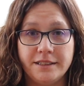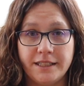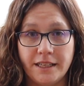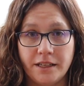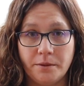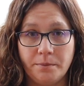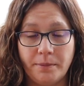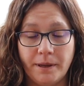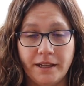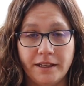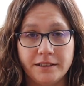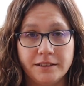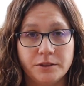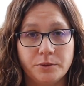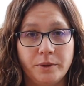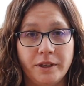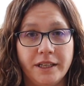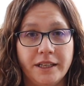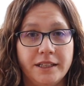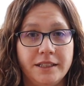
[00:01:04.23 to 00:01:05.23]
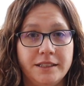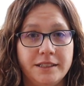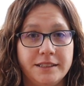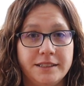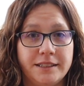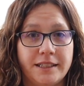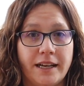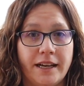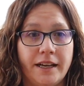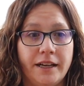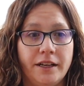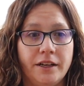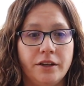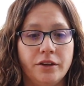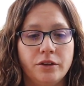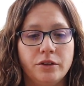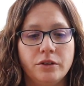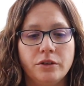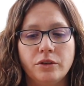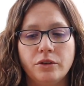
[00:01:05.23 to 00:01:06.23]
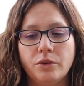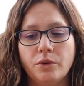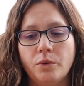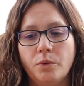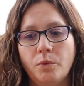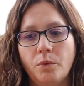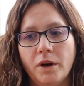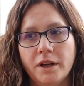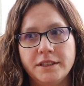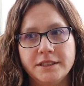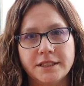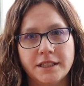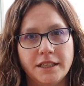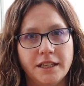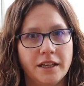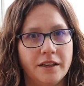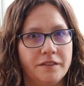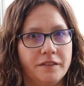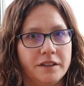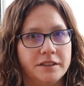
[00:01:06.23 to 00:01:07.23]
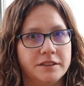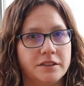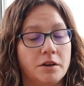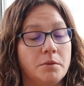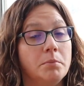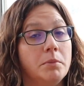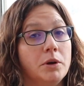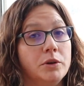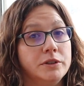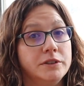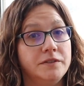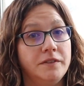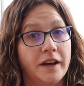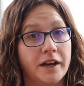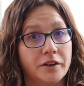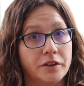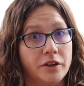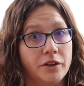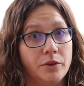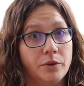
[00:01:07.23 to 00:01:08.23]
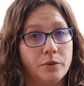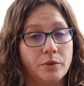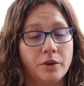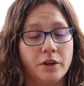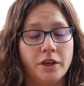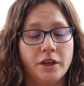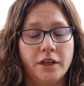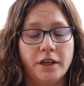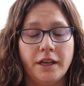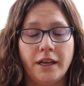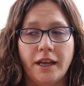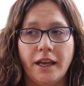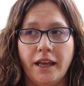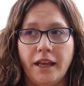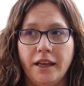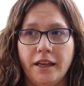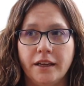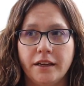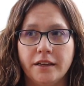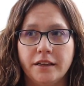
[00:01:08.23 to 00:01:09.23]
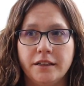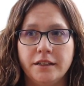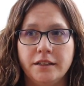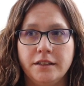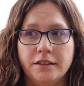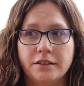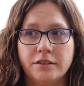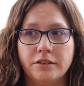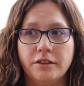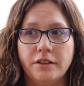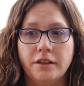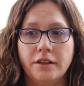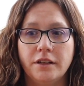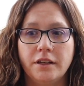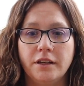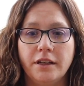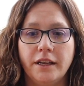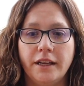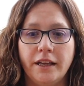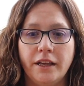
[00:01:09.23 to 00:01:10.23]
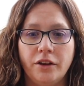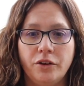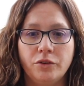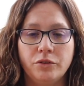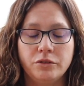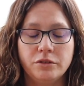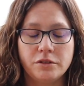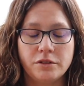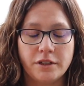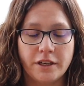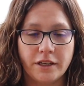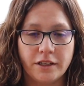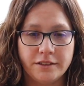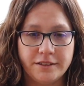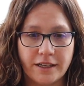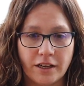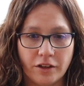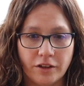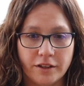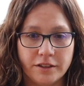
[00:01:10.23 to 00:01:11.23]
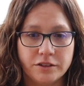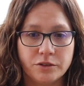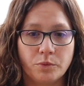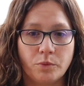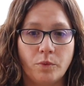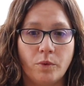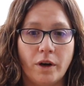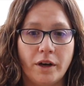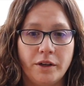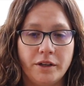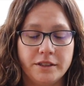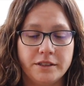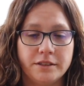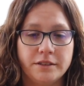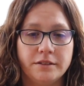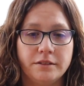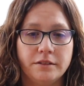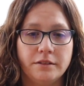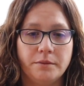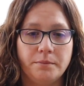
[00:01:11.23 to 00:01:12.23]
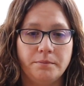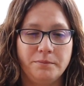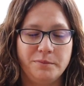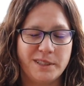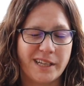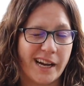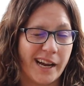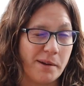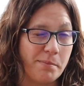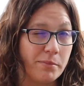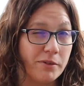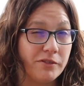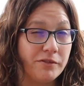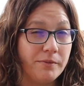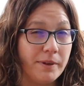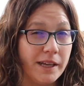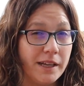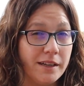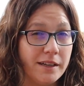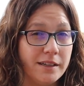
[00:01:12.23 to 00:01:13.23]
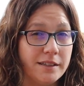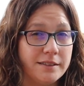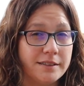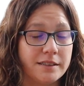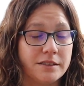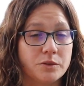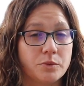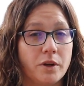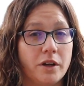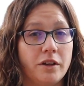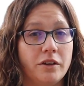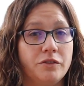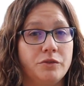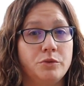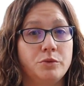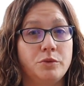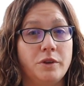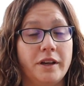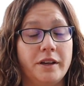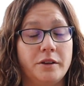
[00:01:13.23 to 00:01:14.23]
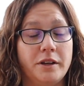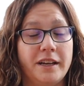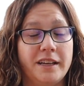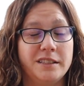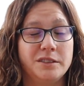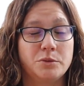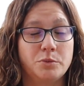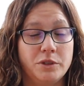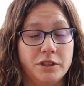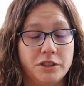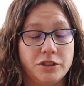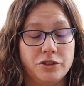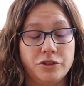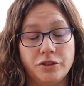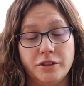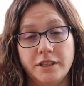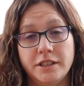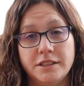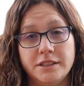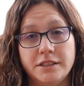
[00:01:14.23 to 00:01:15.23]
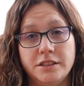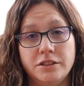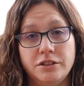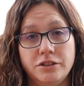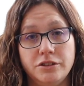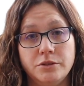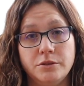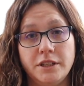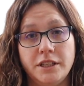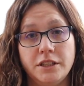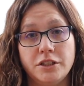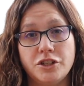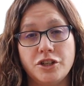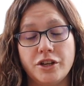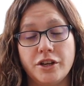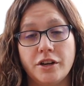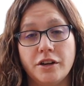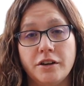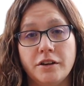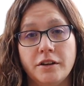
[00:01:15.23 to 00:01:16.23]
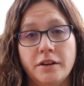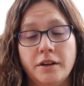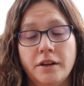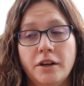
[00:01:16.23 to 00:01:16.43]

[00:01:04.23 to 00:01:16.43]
database, we can decide what's going to give us our most value. And it'll tell us what type of maintenance as well as which streets to do each year.